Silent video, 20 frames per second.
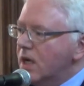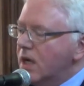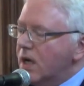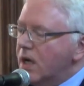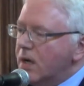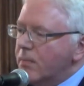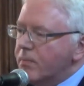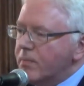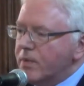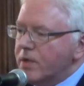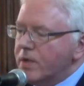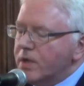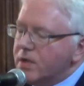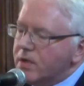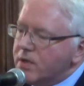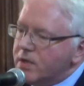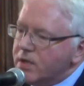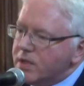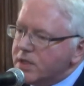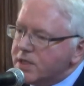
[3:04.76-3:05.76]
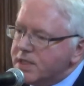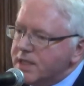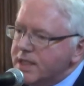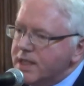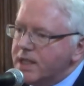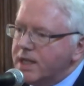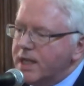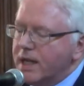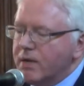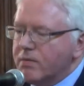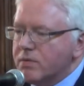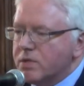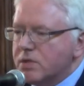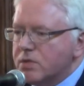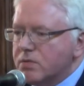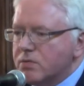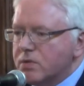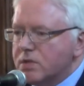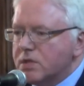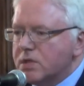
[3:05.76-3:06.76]
the Sikh
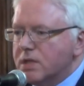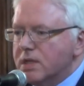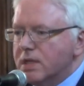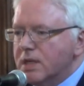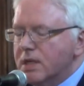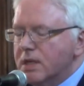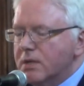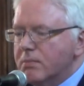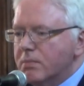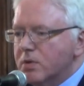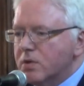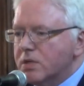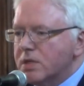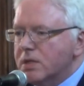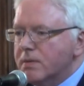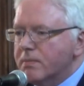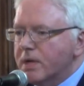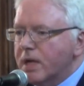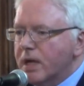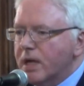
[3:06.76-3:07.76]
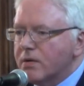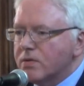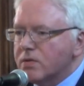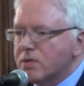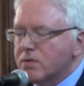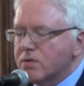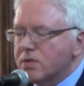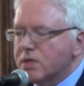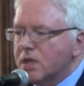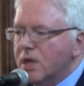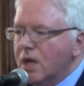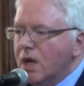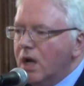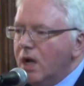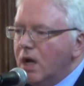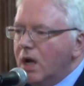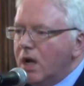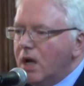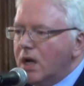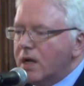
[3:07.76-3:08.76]
councils, the Muslim councils,
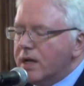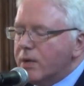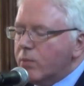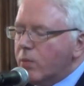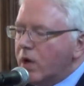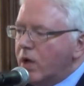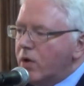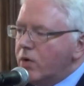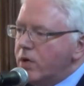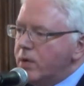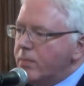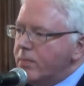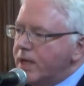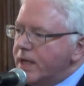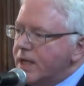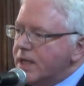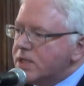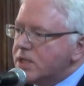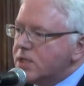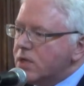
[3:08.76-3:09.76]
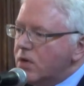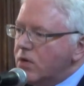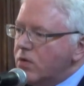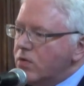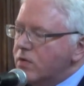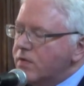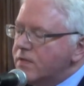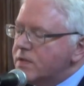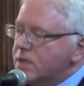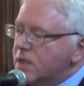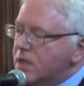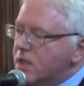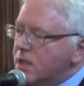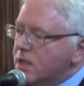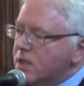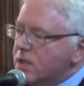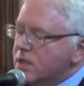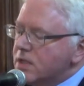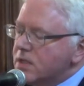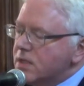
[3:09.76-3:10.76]
and it will only be solved
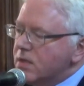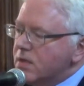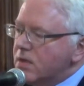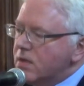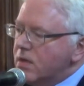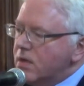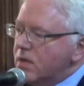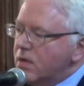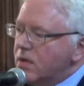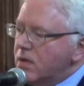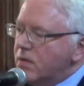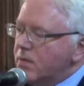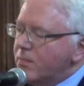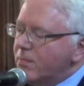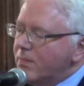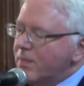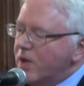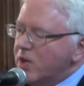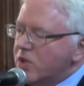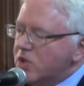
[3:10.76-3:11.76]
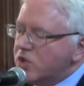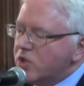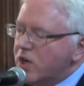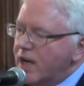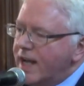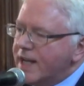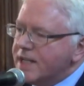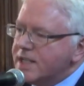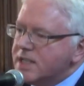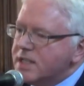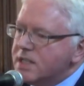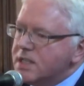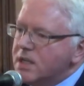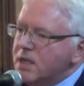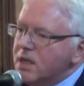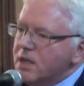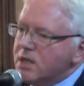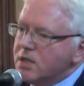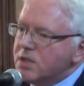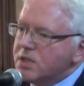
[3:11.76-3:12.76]
and addressed
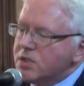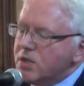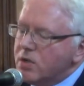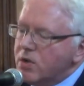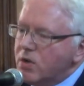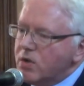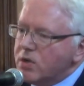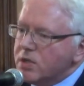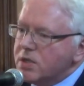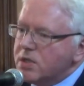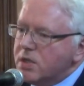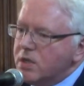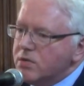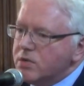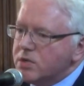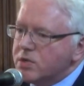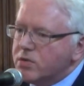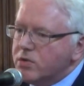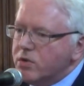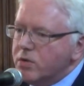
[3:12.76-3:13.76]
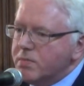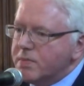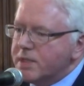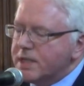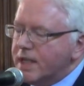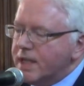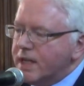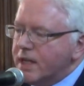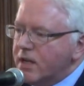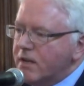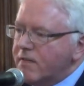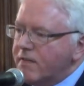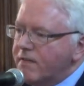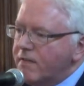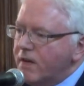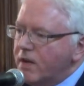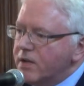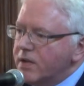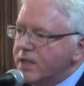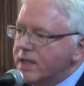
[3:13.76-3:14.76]
so long as those groups get enough
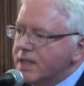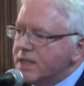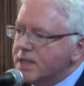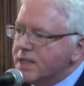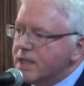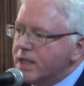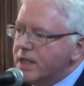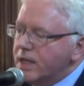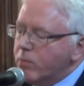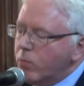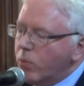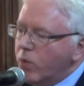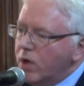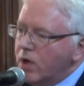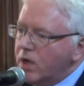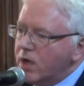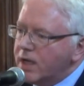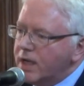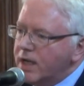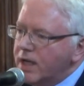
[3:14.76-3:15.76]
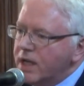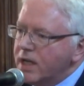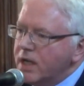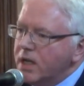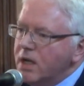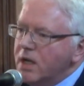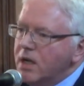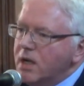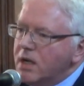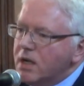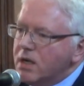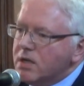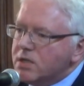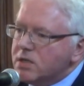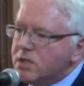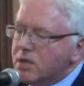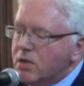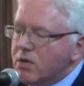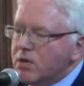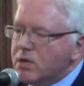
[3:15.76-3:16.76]
funding to keep working, and
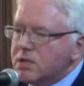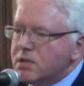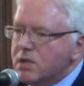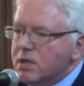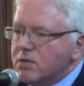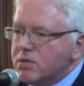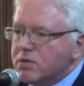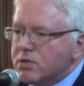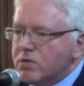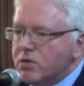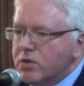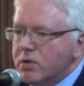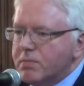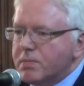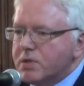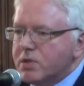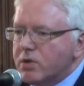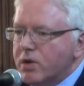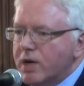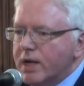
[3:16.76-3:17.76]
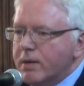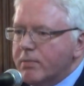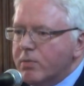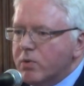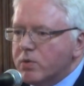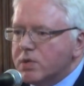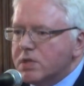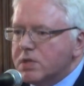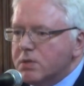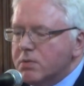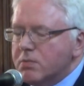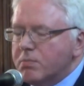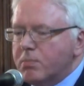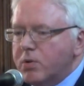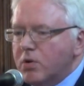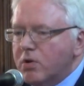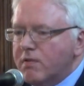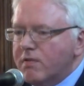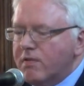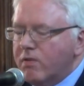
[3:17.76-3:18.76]
so long as those groups are able to
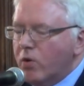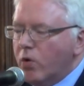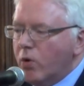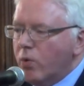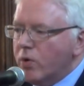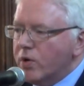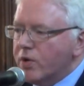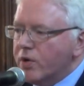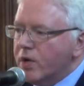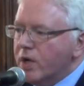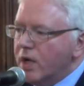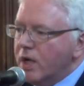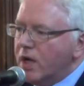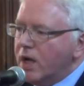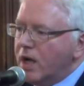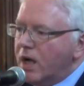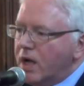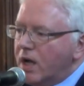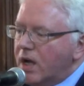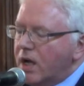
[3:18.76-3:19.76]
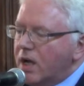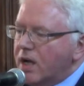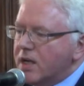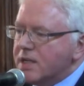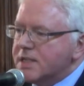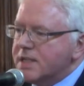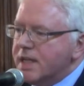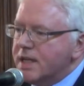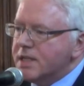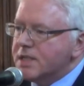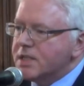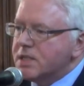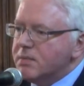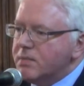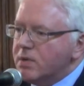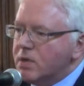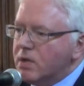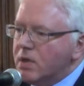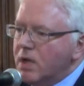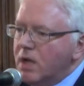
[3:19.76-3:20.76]
put forward a
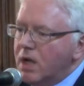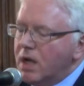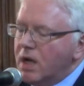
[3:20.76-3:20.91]
sensible